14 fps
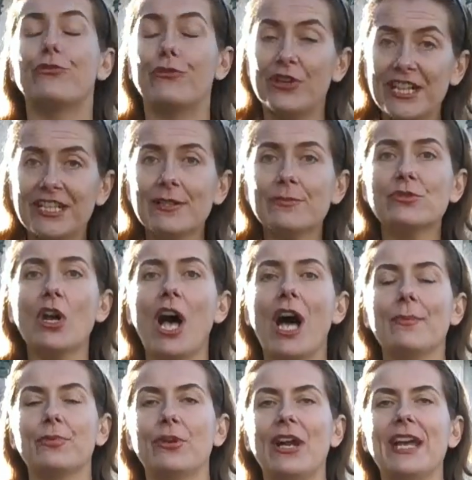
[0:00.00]
freedom to
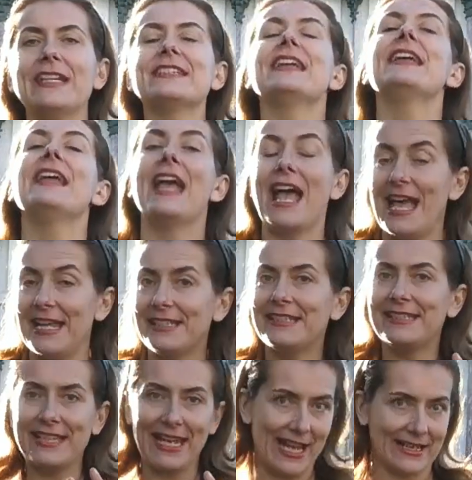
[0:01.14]
operate, and
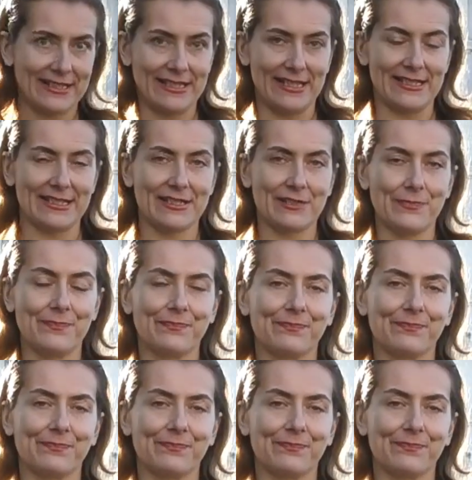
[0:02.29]
taxes.